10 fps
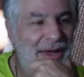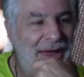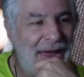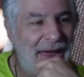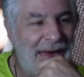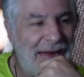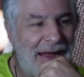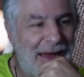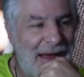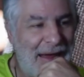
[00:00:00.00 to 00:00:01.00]
And
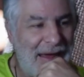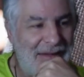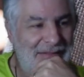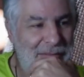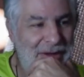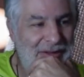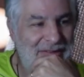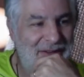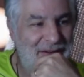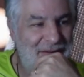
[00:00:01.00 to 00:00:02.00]
I asked him, I
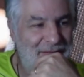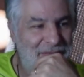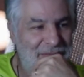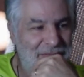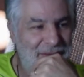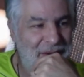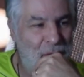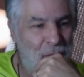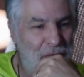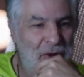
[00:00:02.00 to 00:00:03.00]
said,
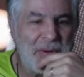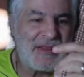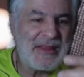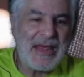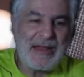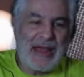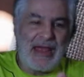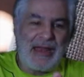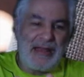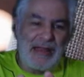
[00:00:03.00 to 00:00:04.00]
well, you would think
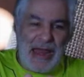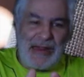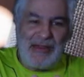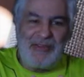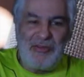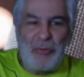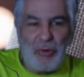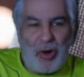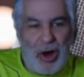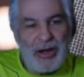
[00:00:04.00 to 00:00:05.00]
that a lot of these
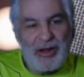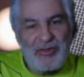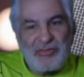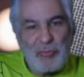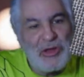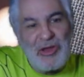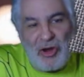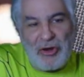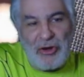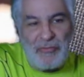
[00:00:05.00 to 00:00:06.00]
newer artists would
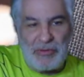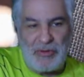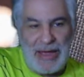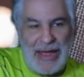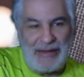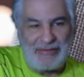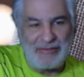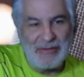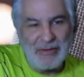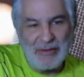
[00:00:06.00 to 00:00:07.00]
learn from you guys,
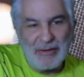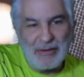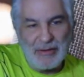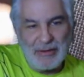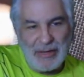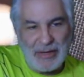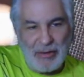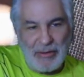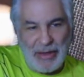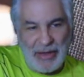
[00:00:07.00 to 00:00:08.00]

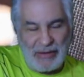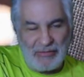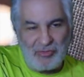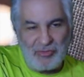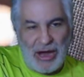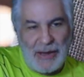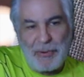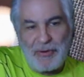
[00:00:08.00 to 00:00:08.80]
and try to put